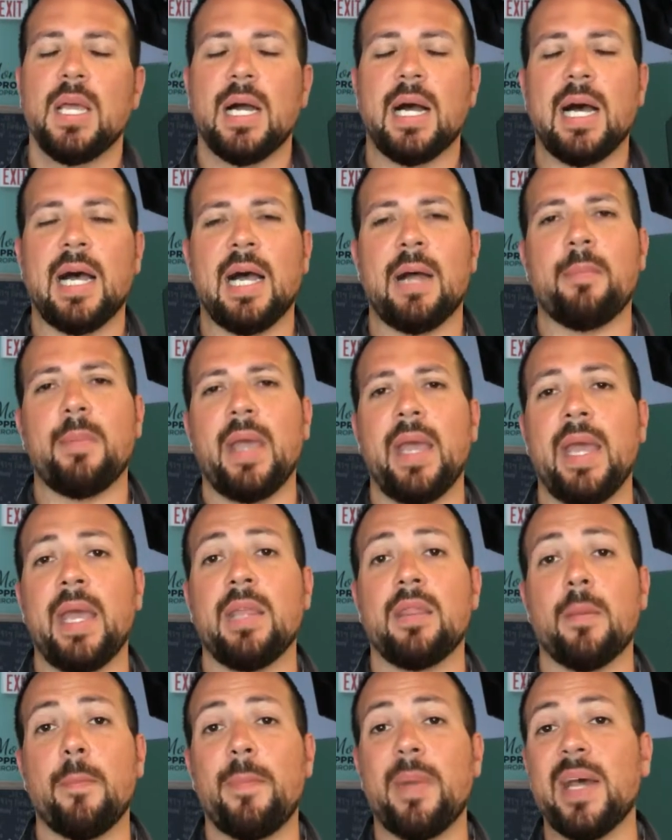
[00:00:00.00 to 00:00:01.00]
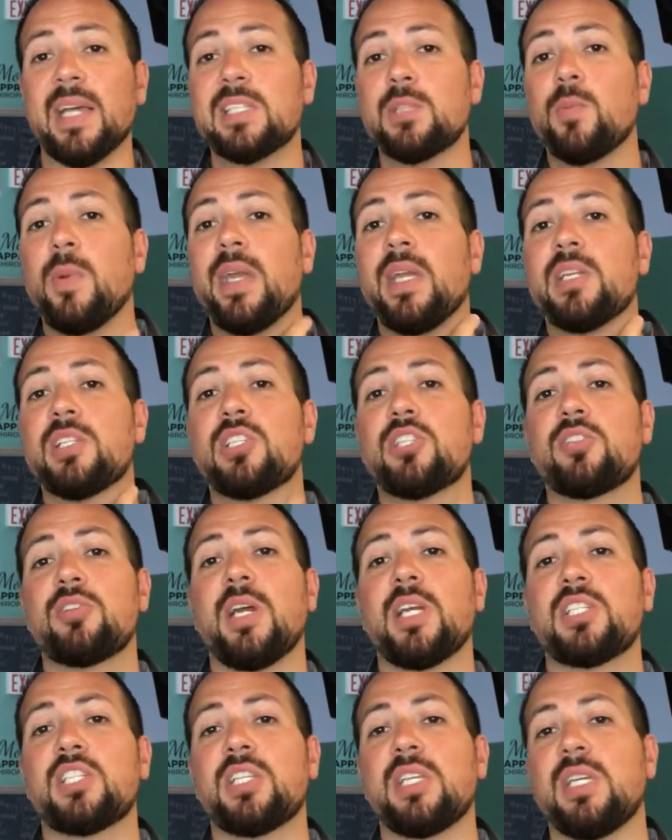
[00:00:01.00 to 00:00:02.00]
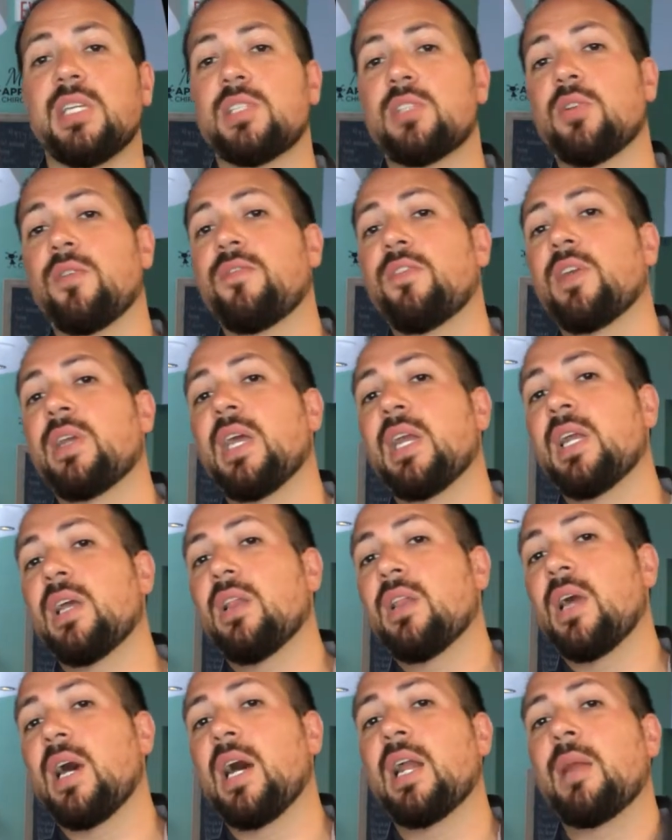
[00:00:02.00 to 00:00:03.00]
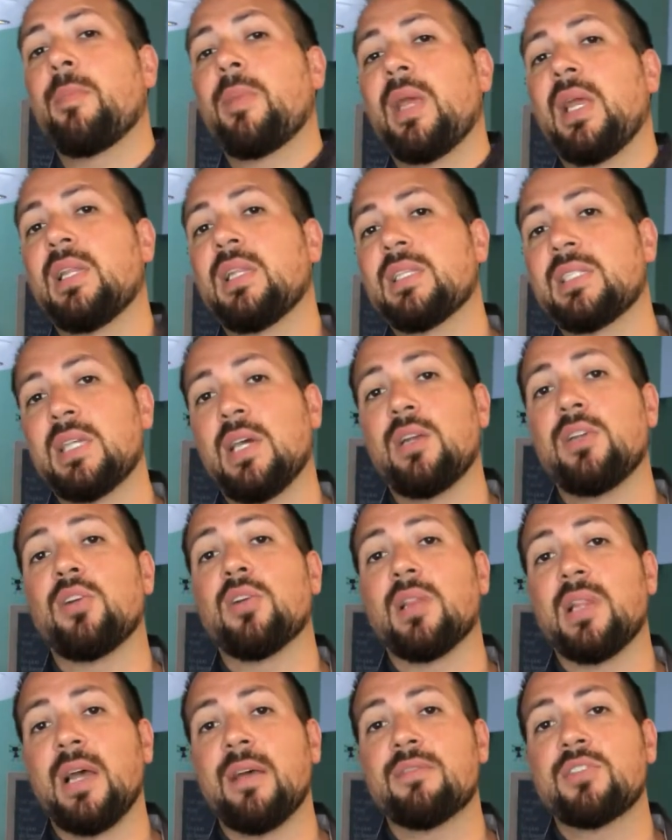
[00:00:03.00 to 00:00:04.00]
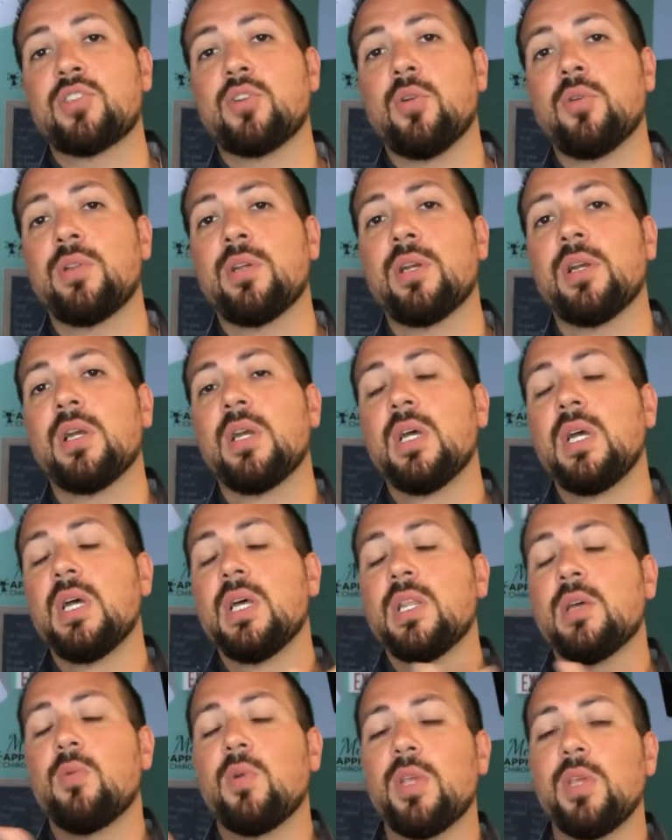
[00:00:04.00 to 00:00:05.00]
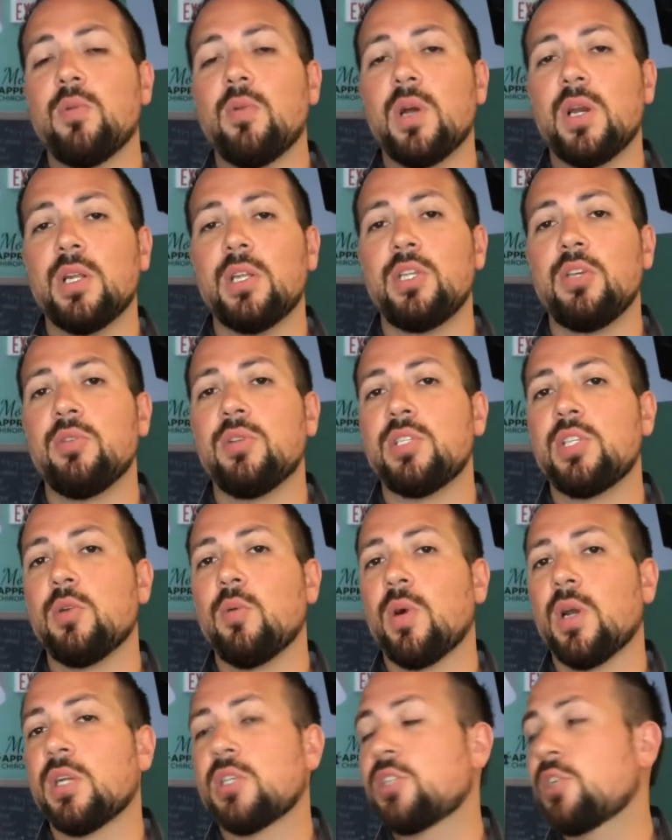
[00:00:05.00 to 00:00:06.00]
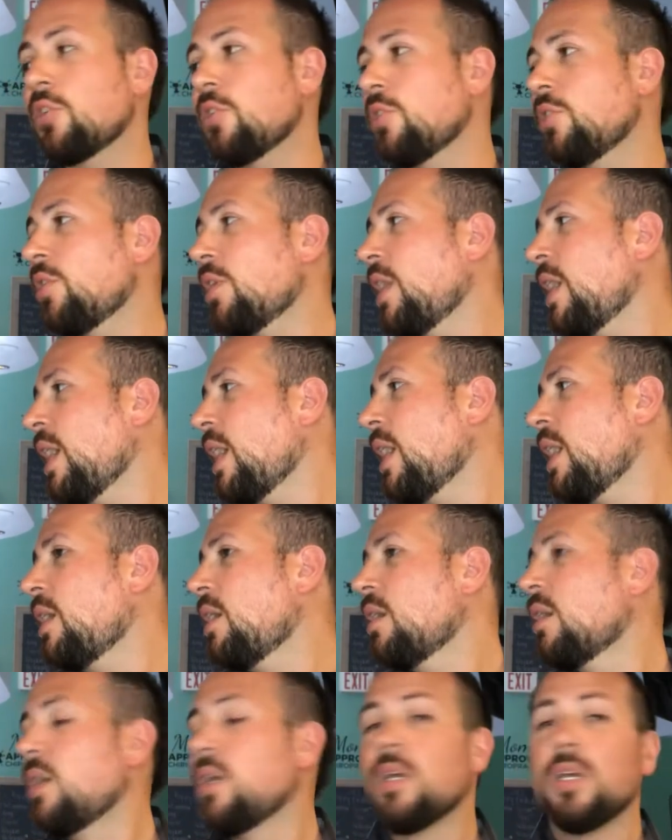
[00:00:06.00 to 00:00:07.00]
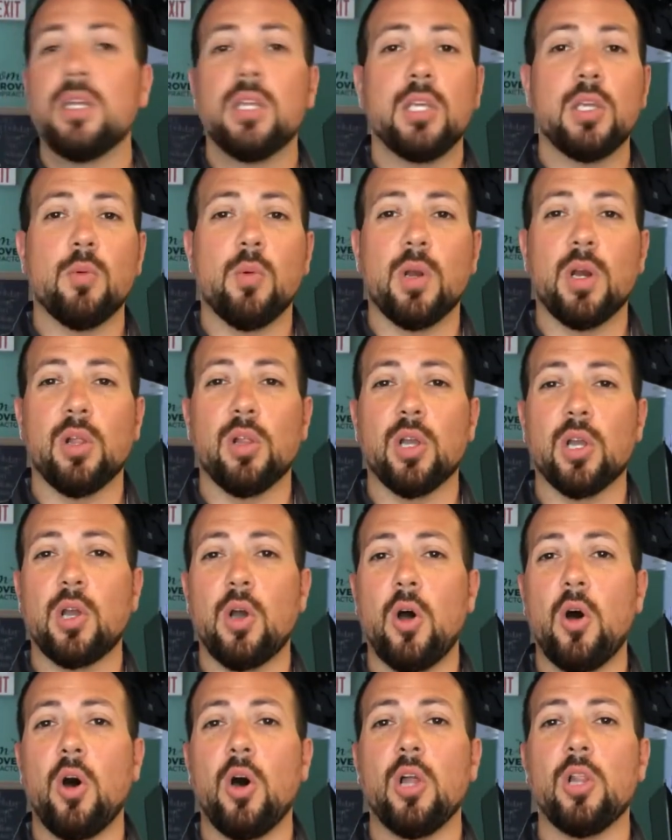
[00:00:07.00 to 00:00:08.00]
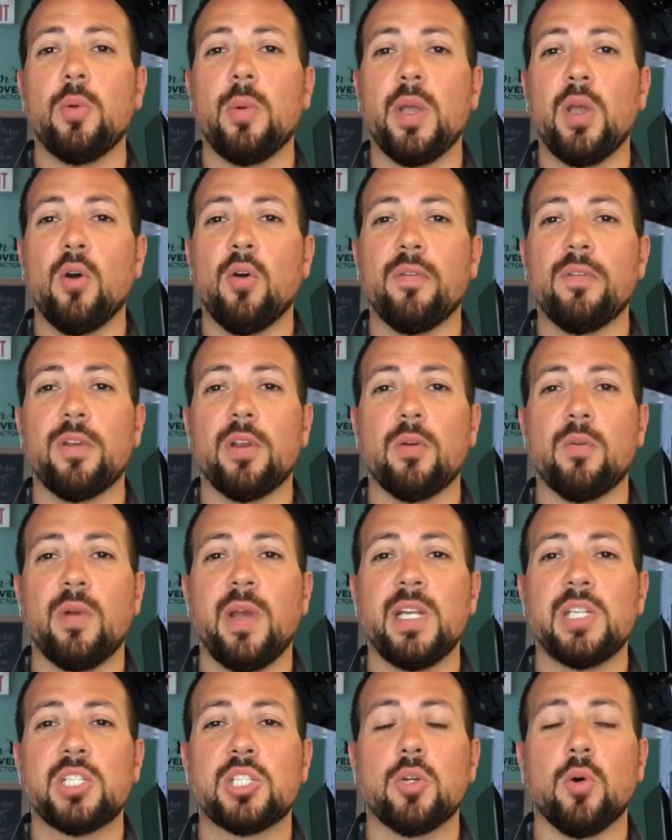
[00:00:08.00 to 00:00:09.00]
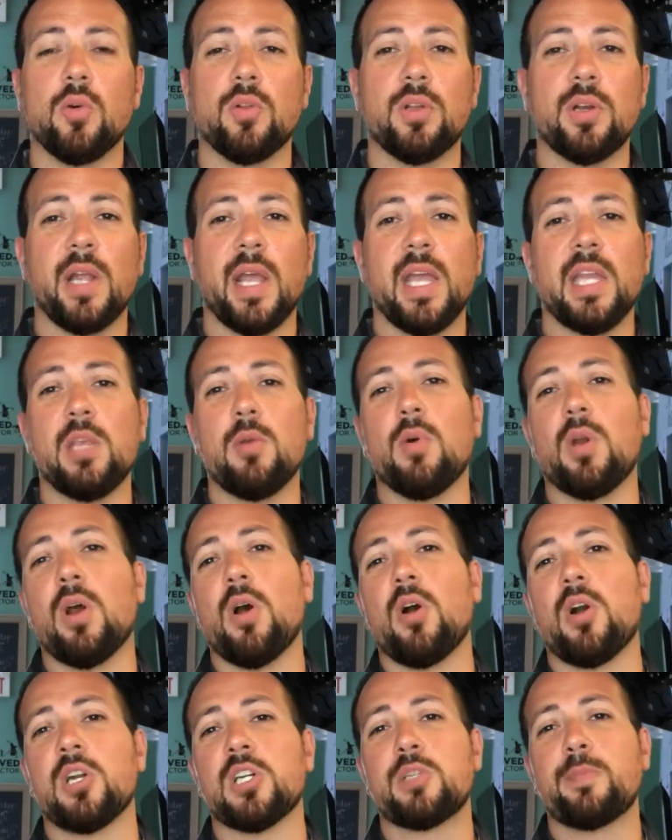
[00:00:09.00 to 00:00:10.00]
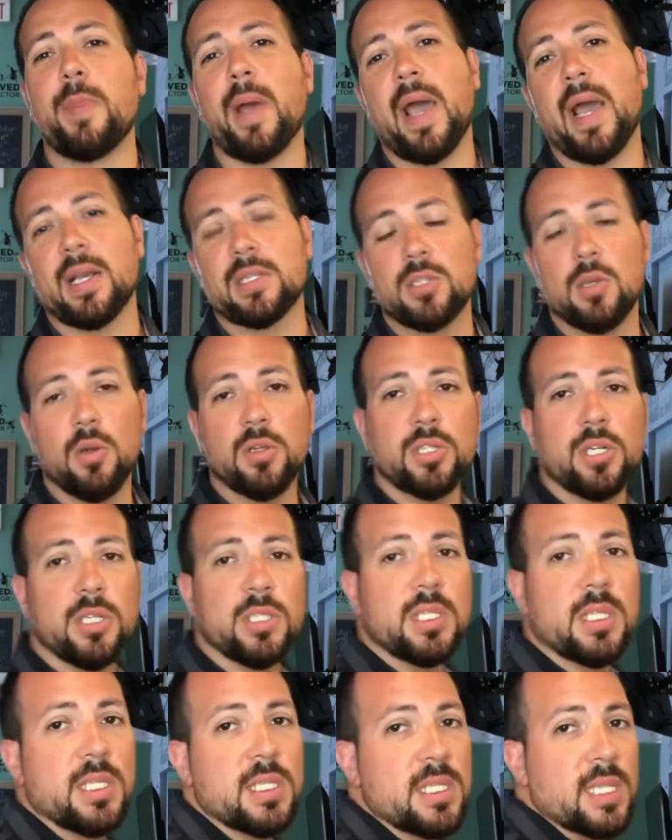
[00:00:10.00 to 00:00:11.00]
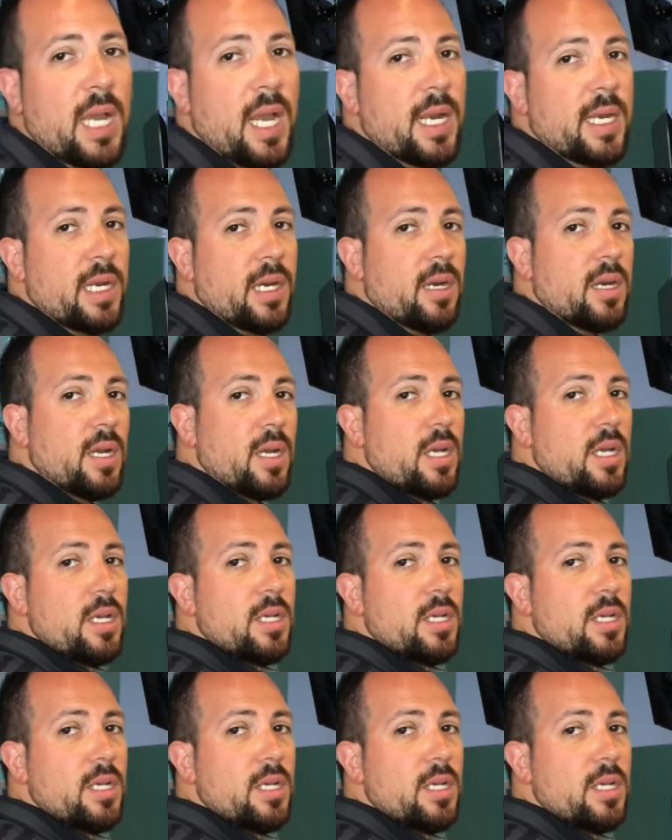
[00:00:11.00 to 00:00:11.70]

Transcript: And the best way to stretch these, so if you're getting a lot of pain, let's say on your left shoulder, then what you want to do is you want to turn your head, you want to look all the way over your right shoulder and you want to arch back. So I'll turn to the side here.